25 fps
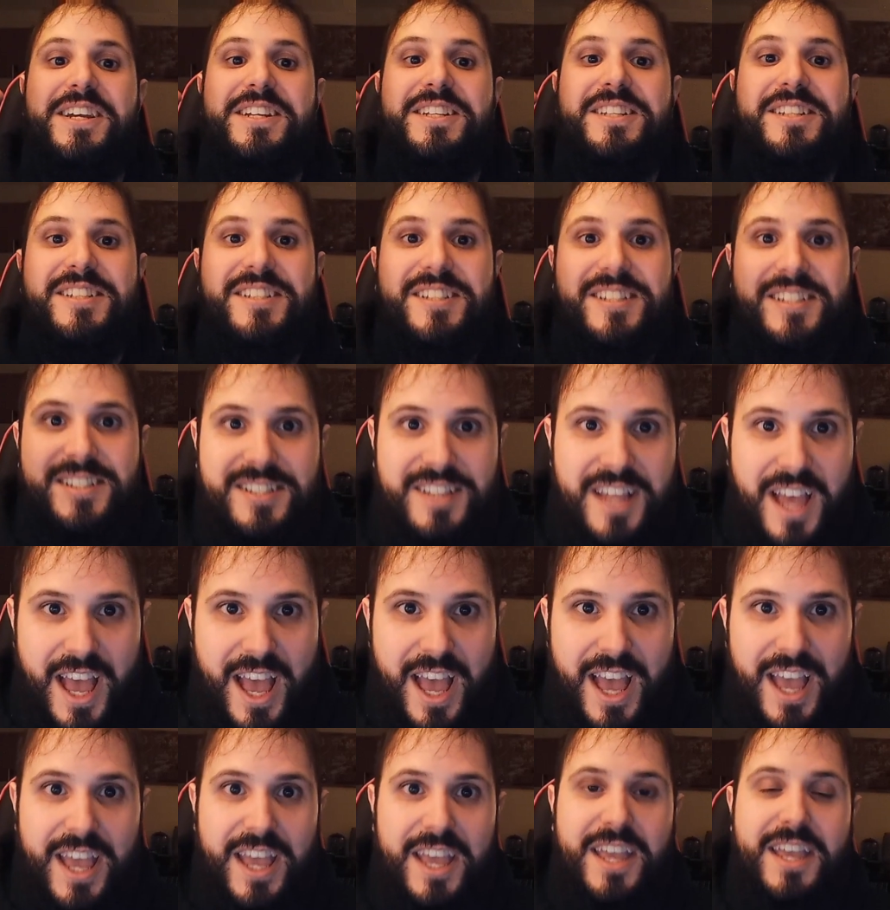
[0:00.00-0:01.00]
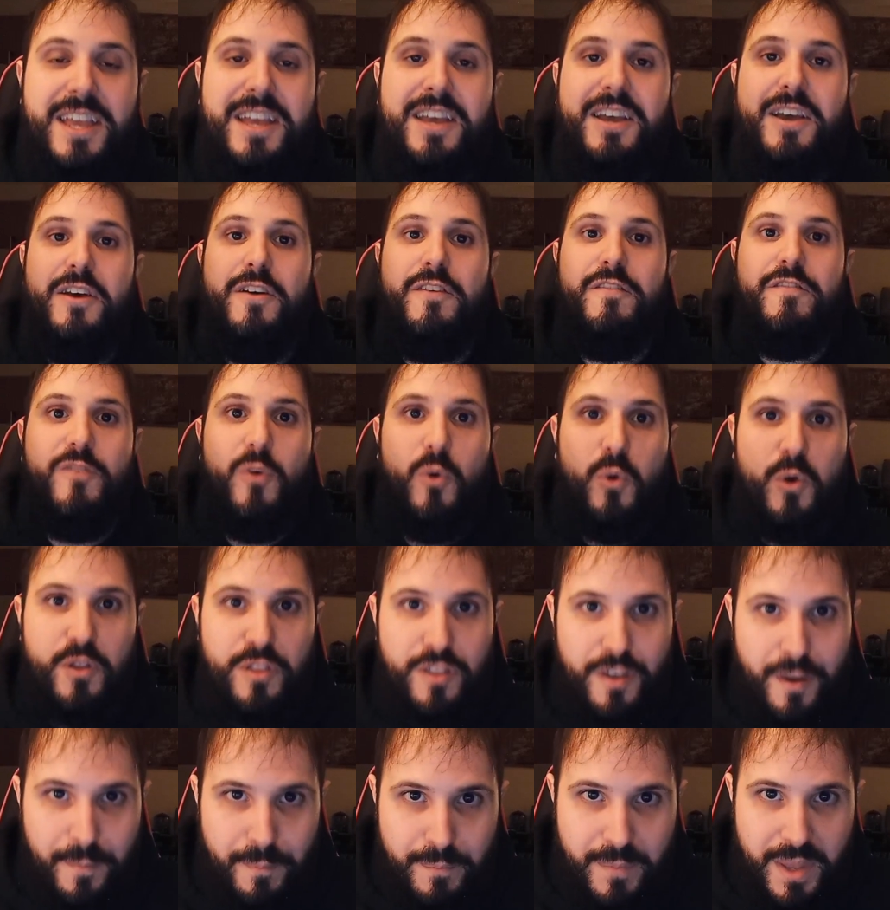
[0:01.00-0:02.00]
Stay for
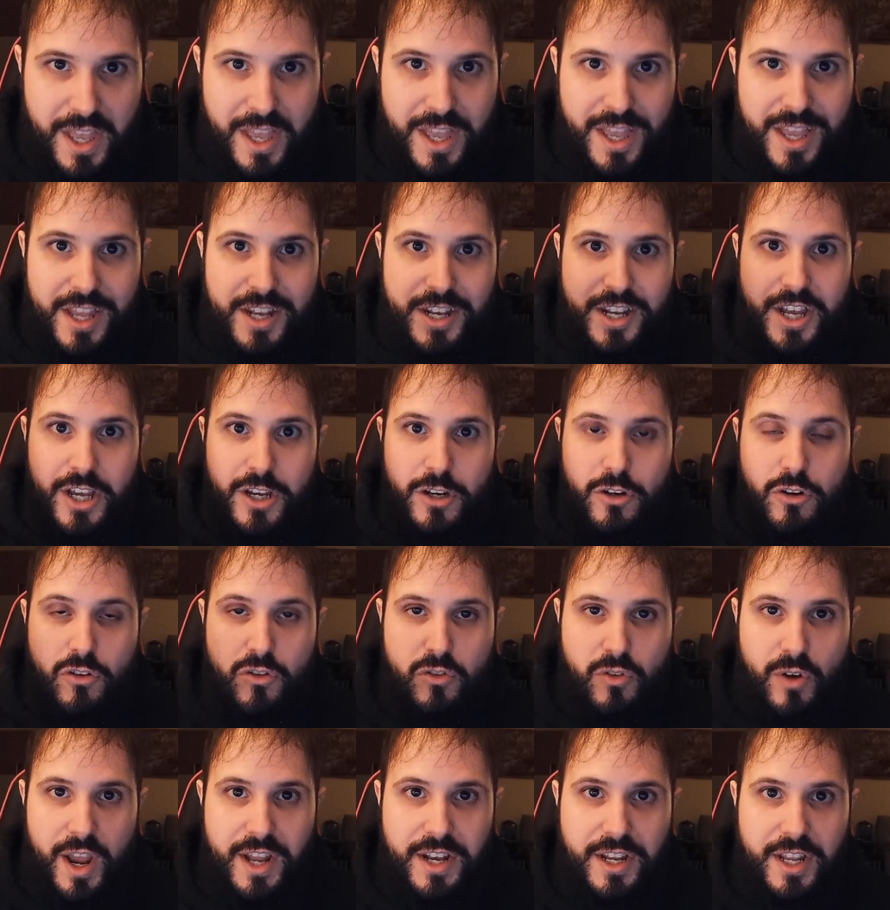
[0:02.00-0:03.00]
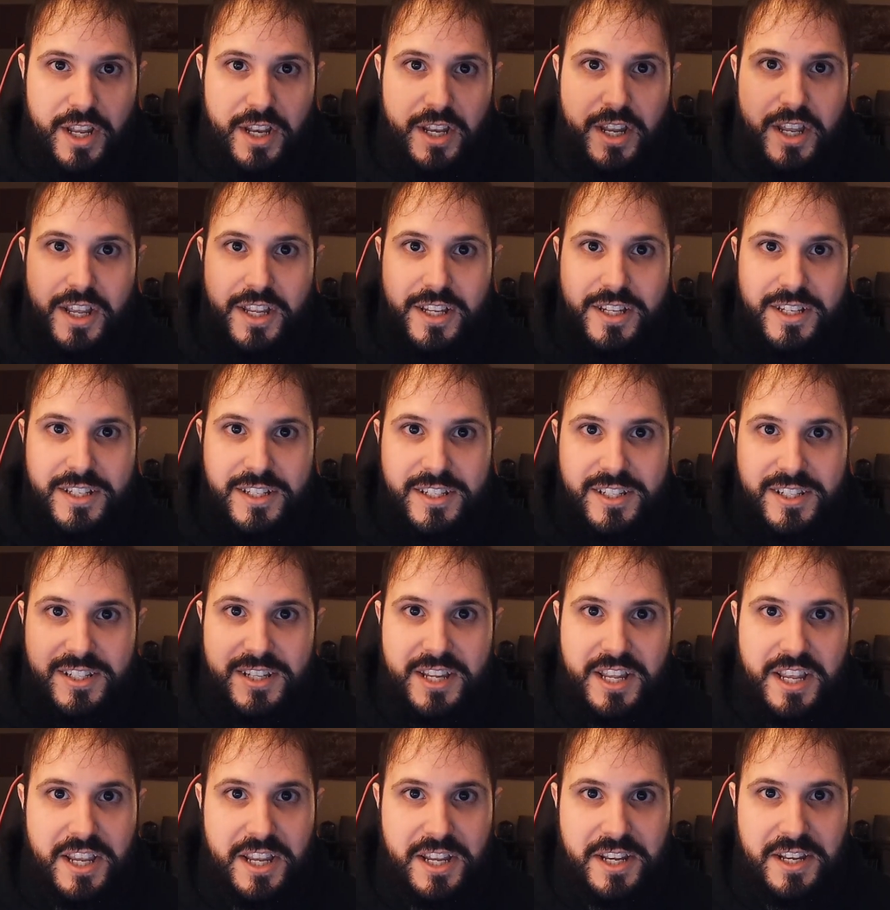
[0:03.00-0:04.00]
the mid-credit
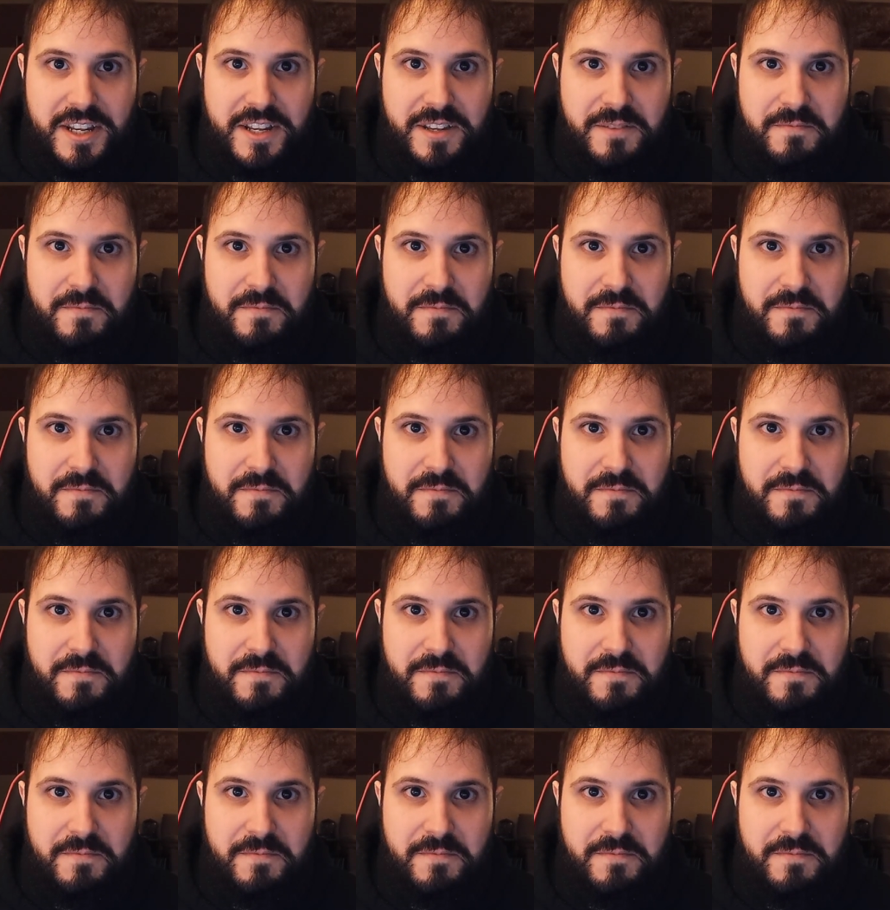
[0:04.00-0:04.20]
scene.